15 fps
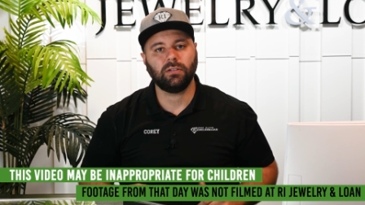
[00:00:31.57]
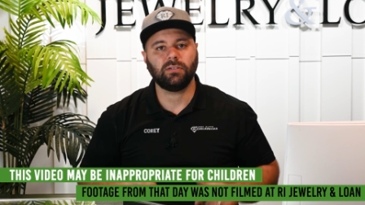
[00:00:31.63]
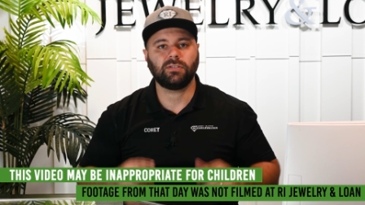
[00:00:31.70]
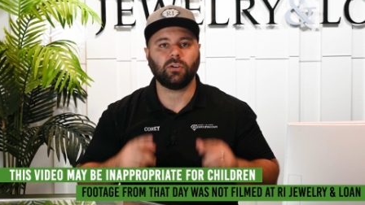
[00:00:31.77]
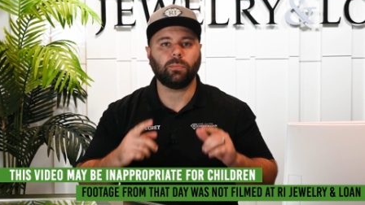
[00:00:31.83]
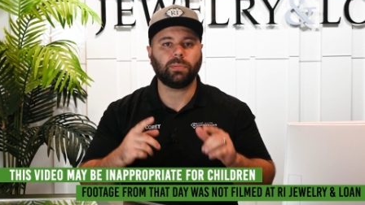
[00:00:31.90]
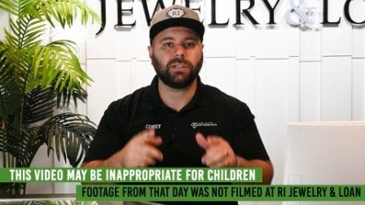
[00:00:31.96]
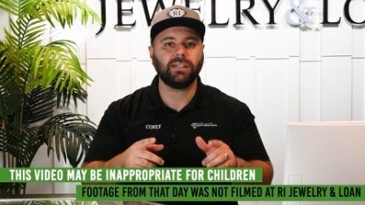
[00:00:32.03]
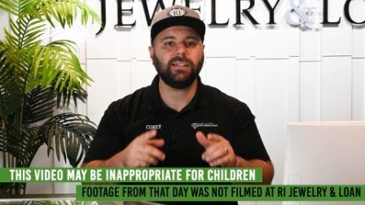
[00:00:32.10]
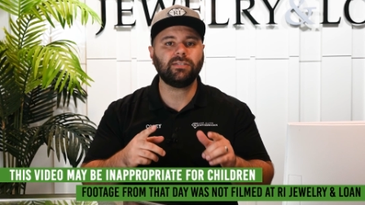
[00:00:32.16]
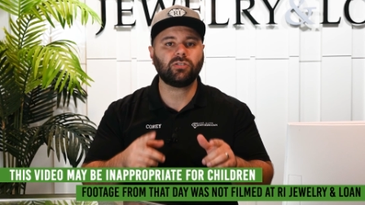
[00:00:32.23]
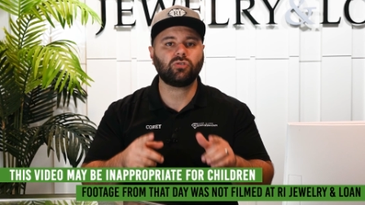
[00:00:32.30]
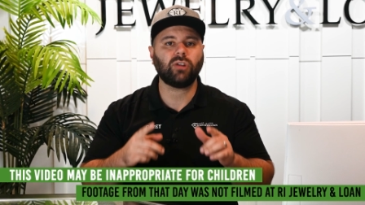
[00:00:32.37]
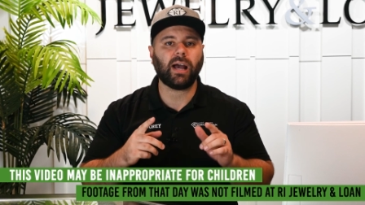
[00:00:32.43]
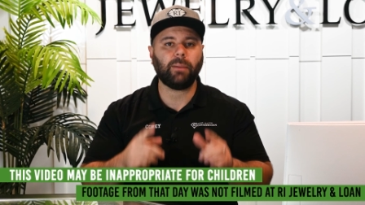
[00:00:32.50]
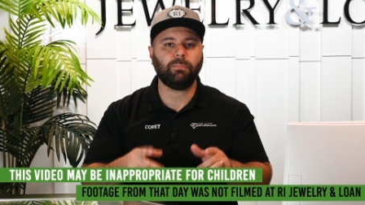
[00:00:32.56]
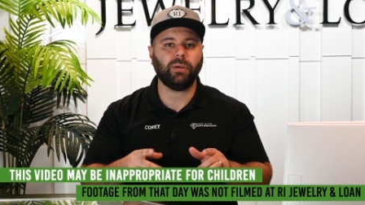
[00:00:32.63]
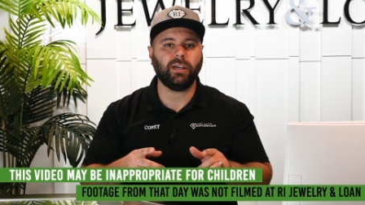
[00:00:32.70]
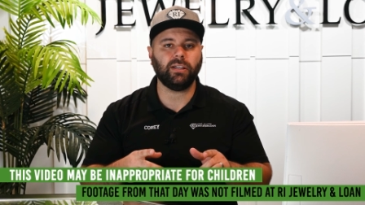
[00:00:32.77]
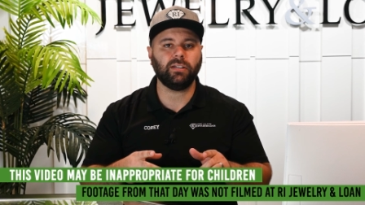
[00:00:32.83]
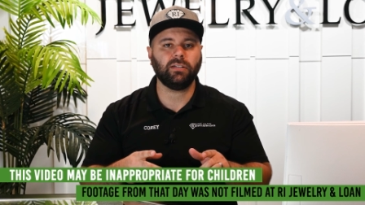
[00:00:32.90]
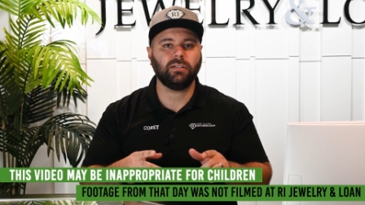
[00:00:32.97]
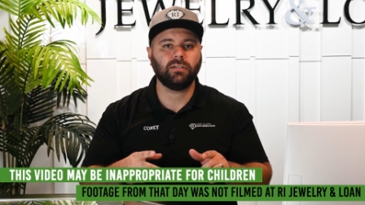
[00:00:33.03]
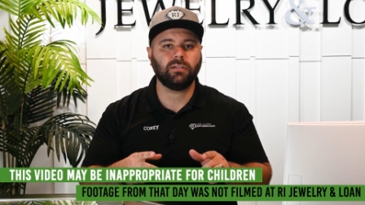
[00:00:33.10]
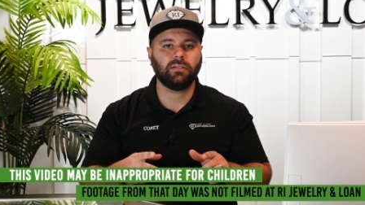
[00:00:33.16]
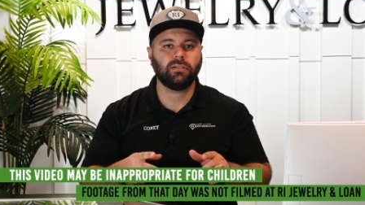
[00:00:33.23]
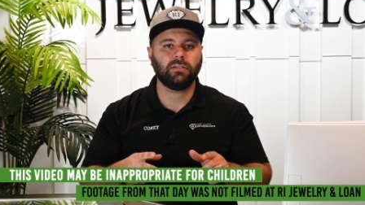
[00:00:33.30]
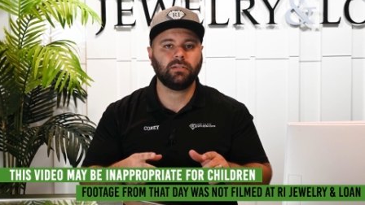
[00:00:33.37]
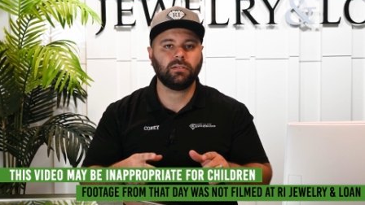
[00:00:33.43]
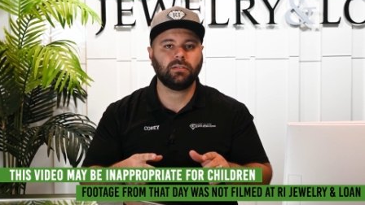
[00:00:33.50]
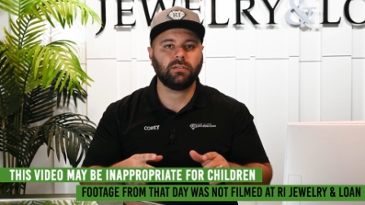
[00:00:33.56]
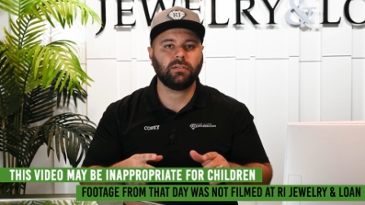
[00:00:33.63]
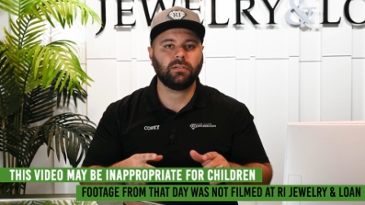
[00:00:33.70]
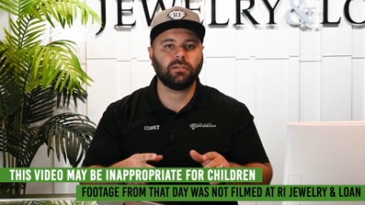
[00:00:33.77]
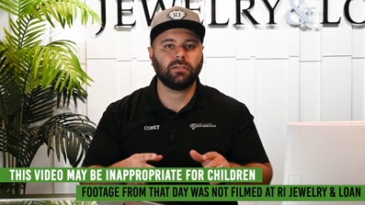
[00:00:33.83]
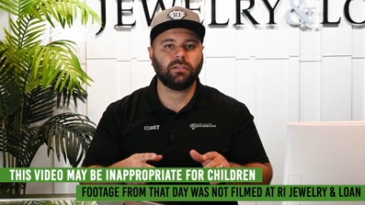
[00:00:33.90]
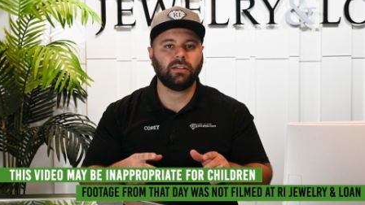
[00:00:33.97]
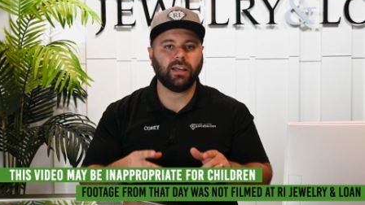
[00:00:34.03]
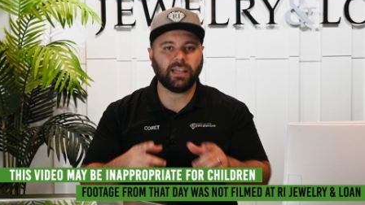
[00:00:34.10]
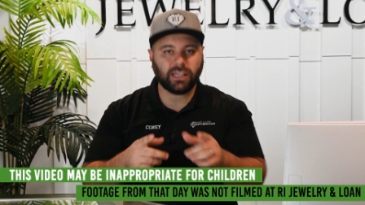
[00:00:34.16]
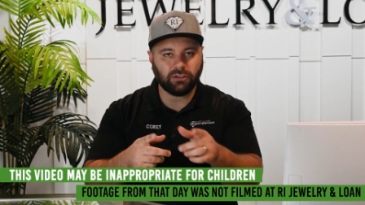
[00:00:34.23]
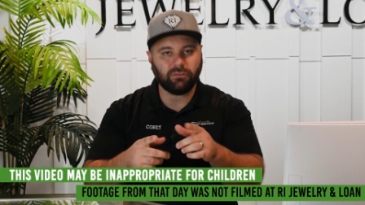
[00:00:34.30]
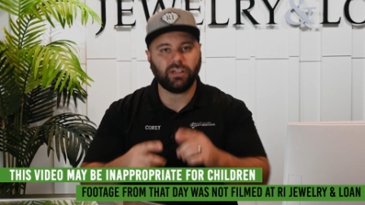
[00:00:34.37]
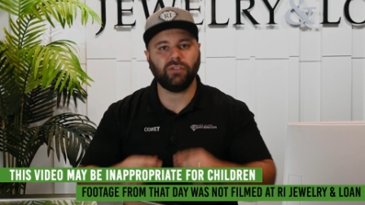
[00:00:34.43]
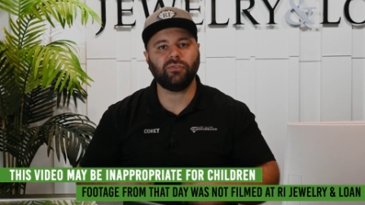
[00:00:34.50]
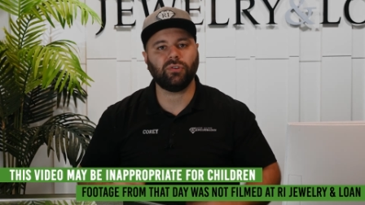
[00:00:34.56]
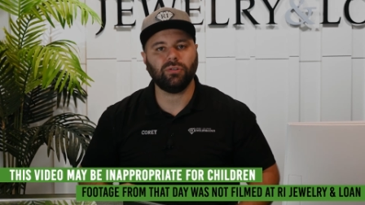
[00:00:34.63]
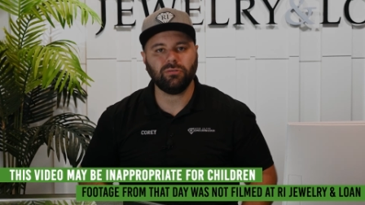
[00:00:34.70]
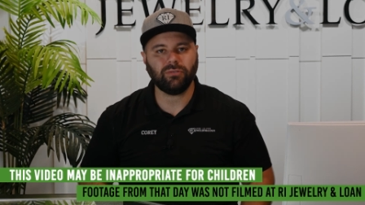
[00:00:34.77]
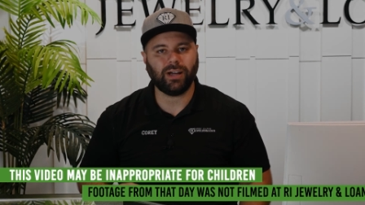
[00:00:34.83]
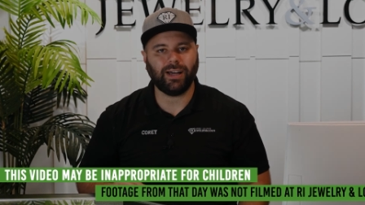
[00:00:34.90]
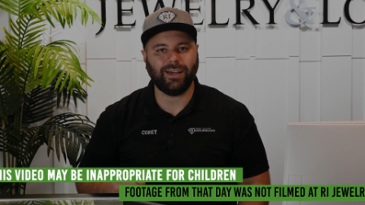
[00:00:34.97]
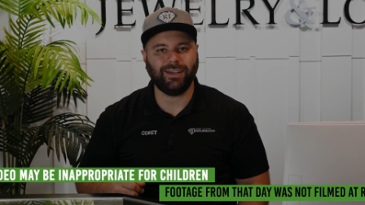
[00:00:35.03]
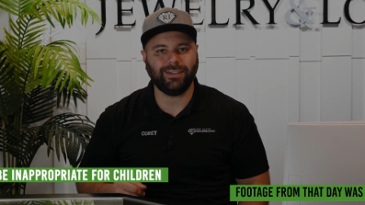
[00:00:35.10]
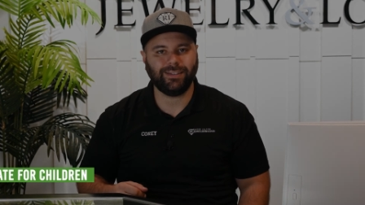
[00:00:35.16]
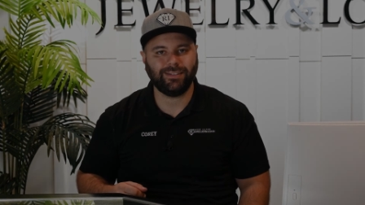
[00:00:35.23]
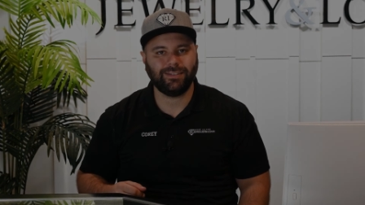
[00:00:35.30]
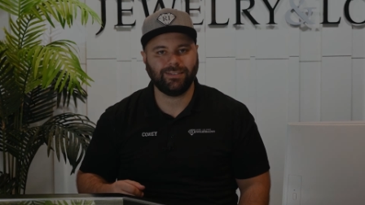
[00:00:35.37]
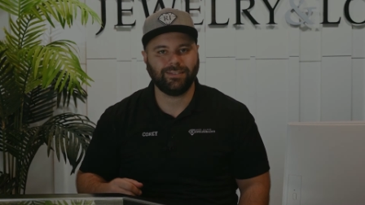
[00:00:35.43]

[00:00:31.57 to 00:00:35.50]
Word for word: So please strap in and get ready for a ride.